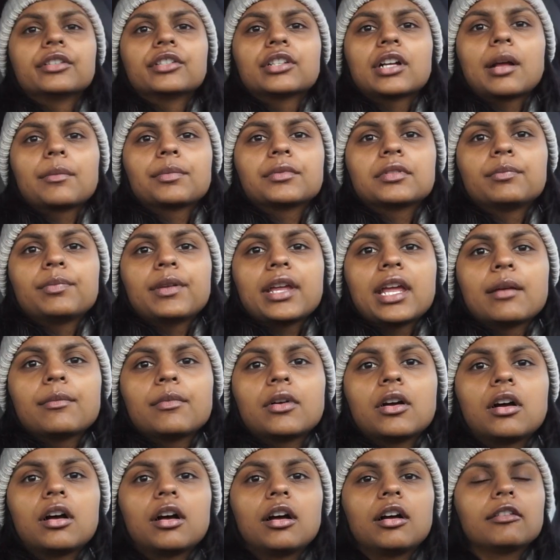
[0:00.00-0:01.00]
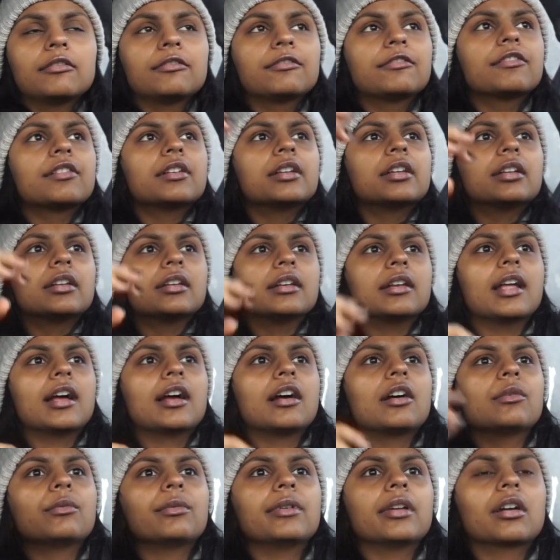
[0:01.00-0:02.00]
We dropped Bam off.
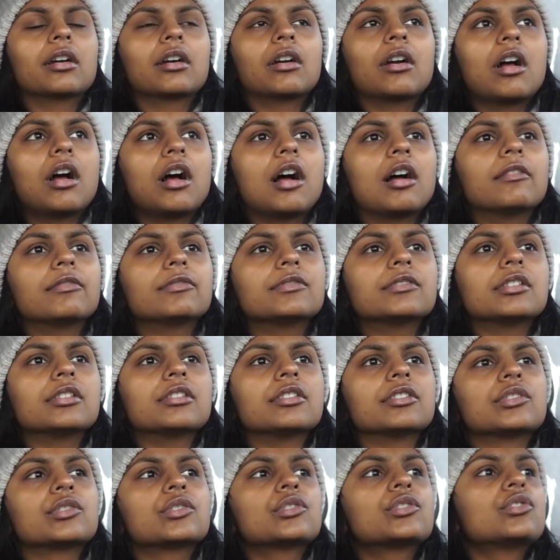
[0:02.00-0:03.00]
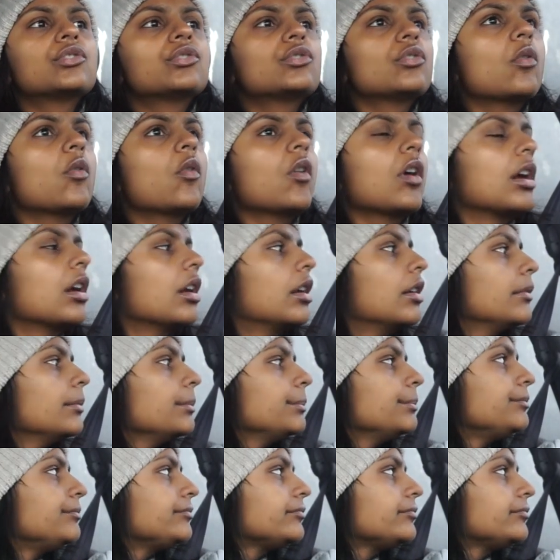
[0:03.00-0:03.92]
Now we are off to the store.